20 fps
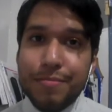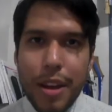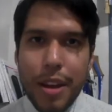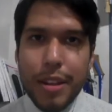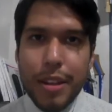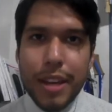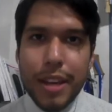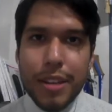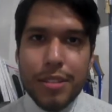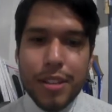
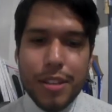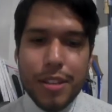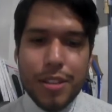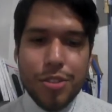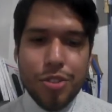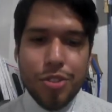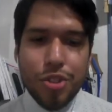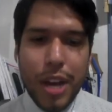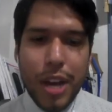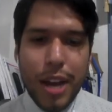Next is
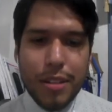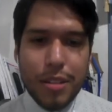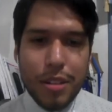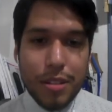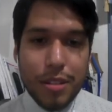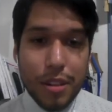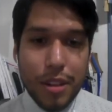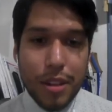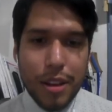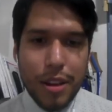chat.
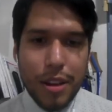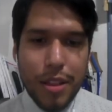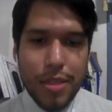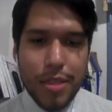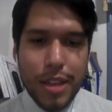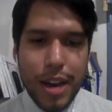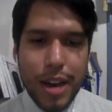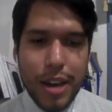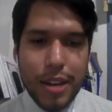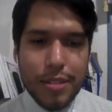Let's click on
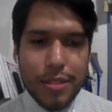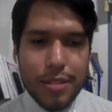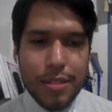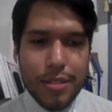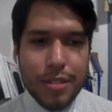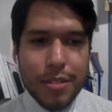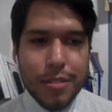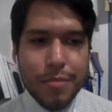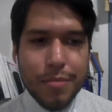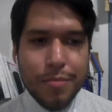that,
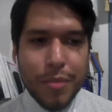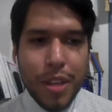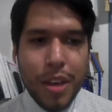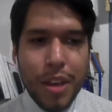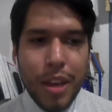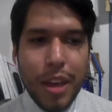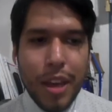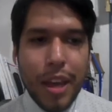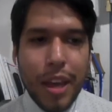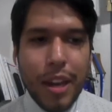
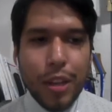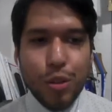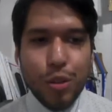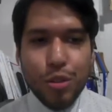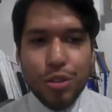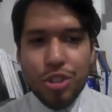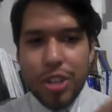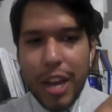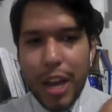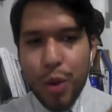and a little
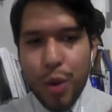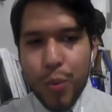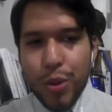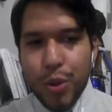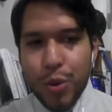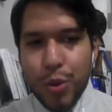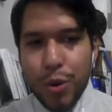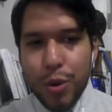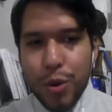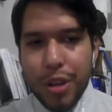chat
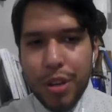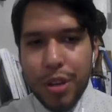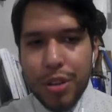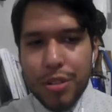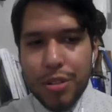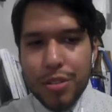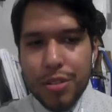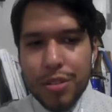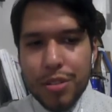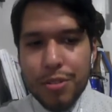window
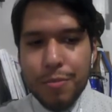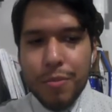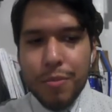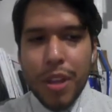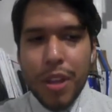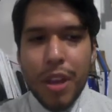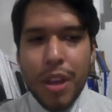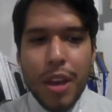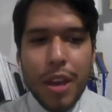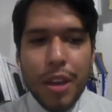appears.
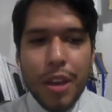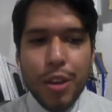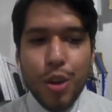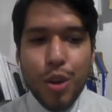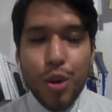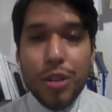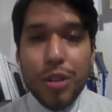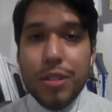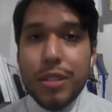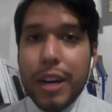
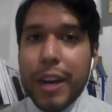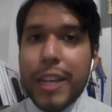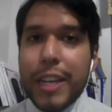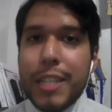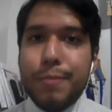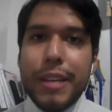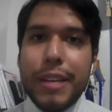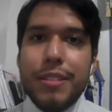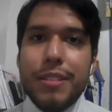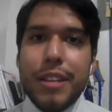Your dais
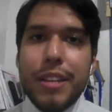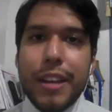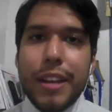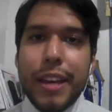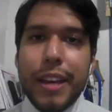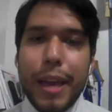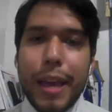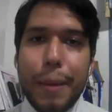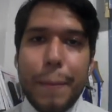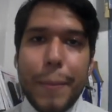may send
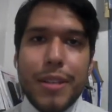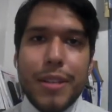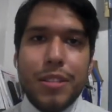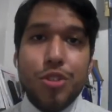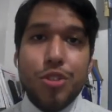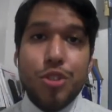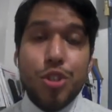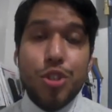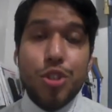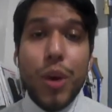a
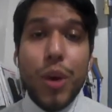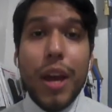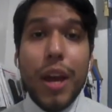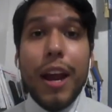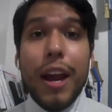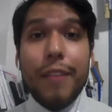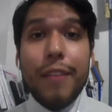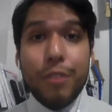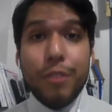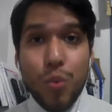message to
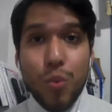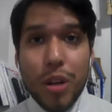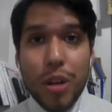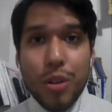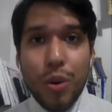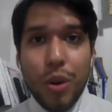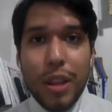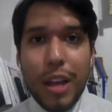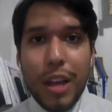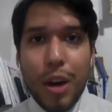everyone
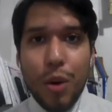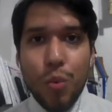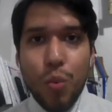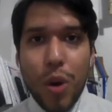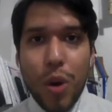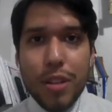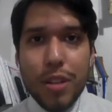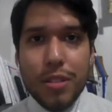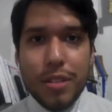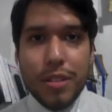all at
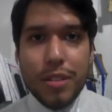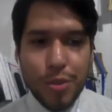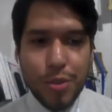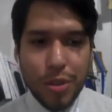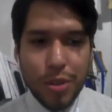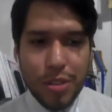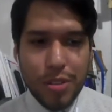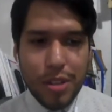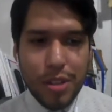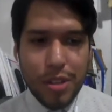once. As you
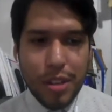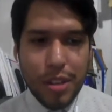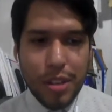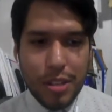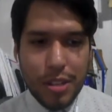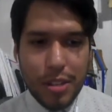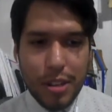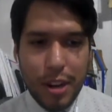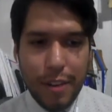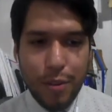can see, it
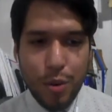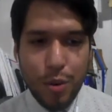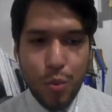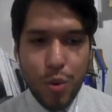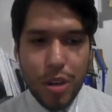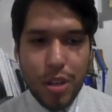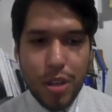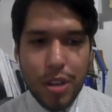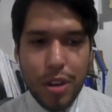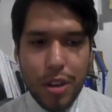says
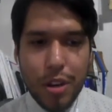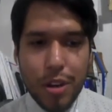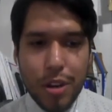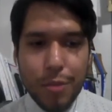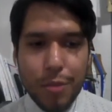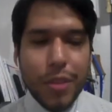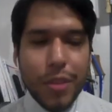everyone here.